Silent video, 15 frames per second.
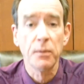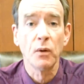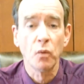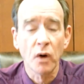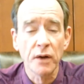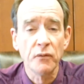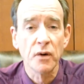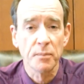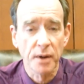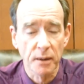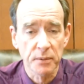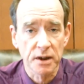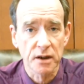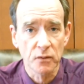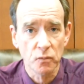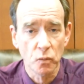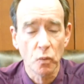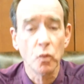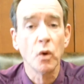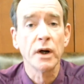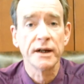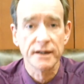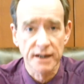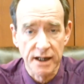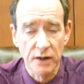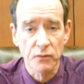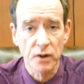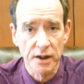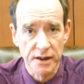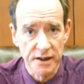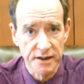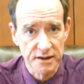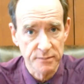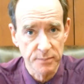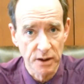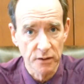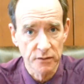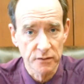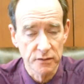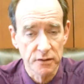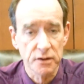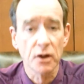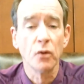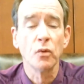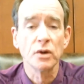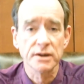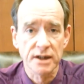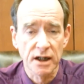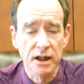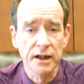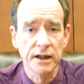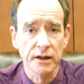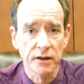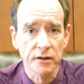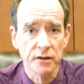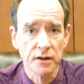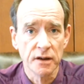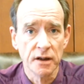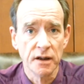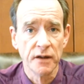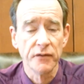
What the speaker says: All but one Republican wanted to get rid of this bill. So it was clear